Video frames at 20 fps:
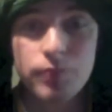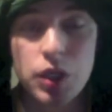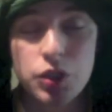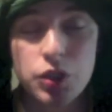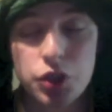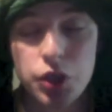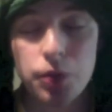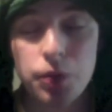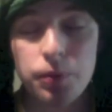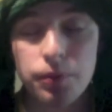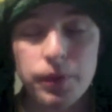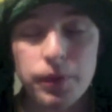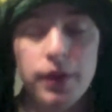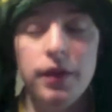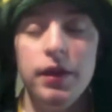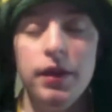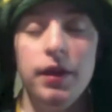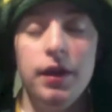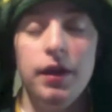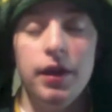So,
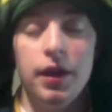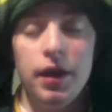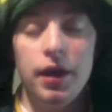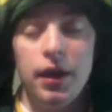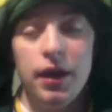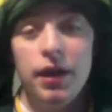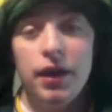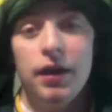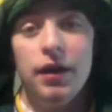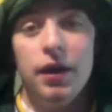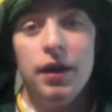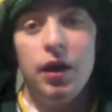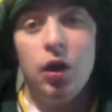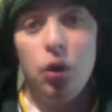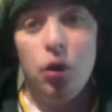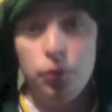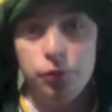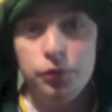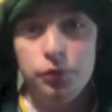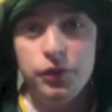
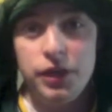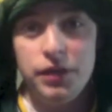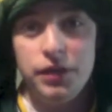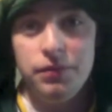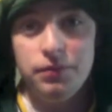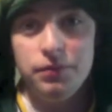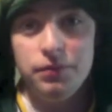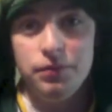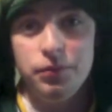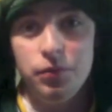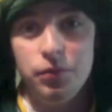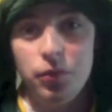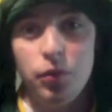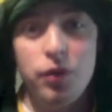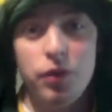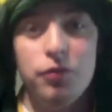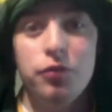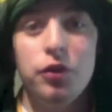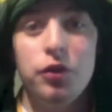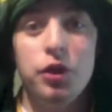hopefully, we're
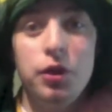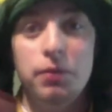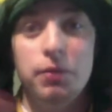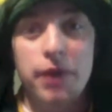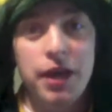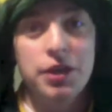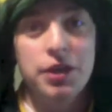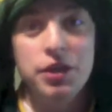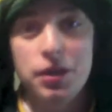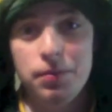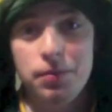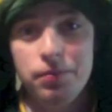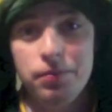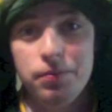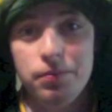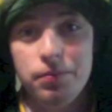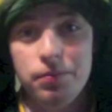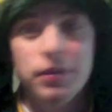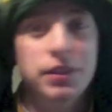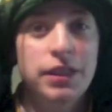in for a good matchup.
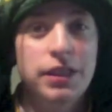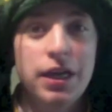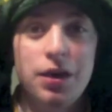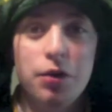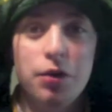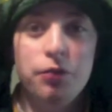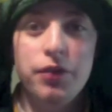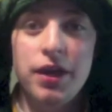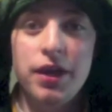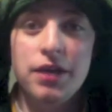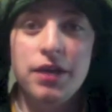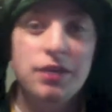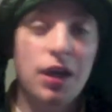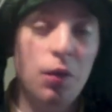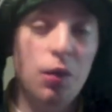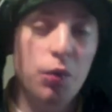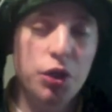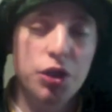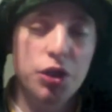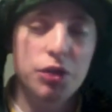Seattle fans, I
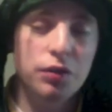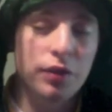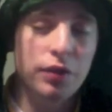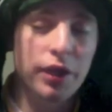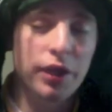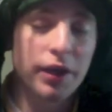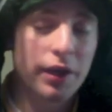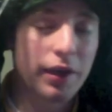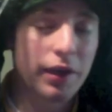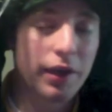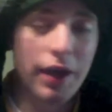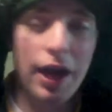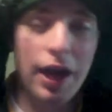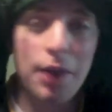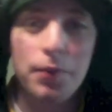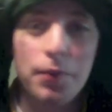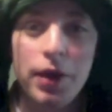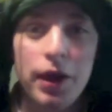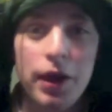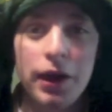wish you luck.
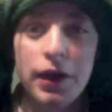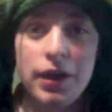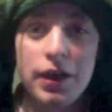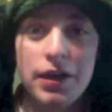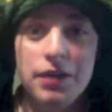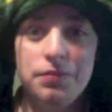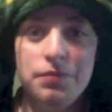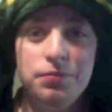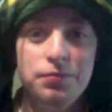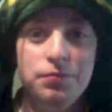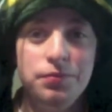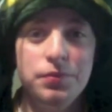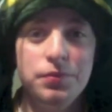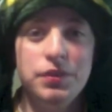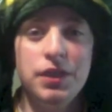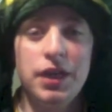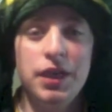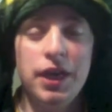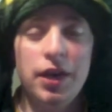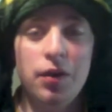I'm not going to
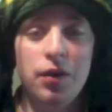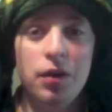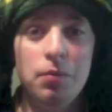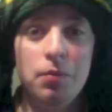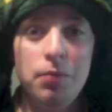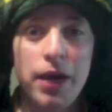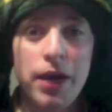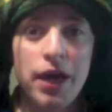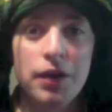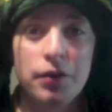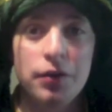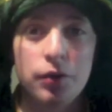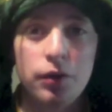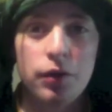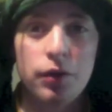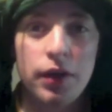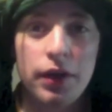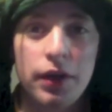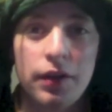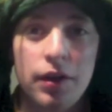sit here and
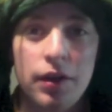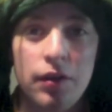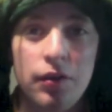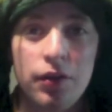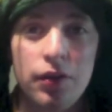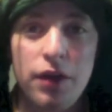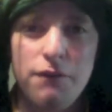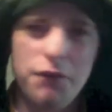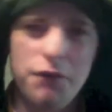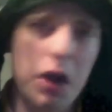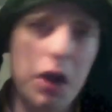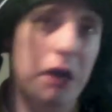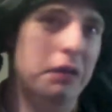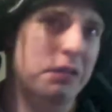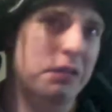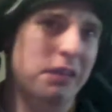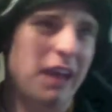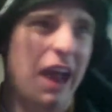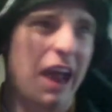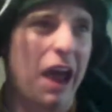banter and say, fuck
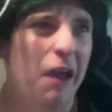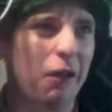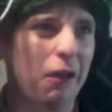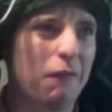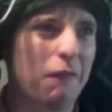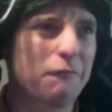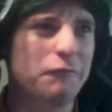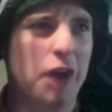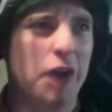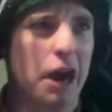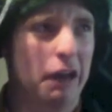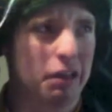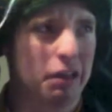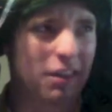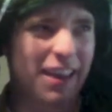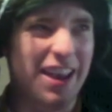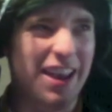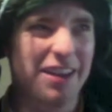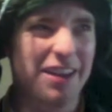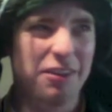Seattle, fuck
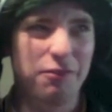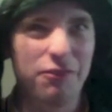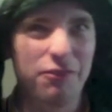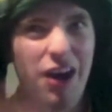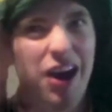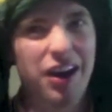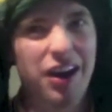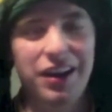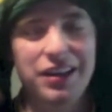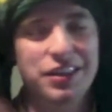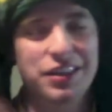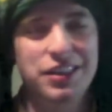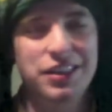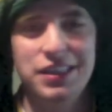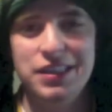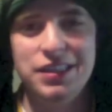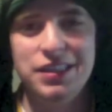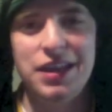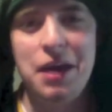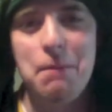this, fuck, that's
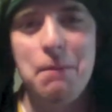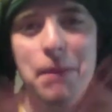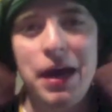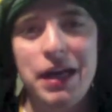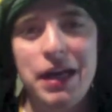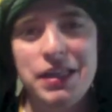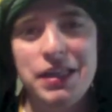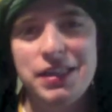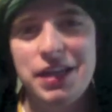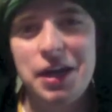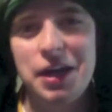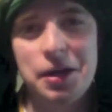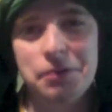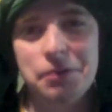just not my style.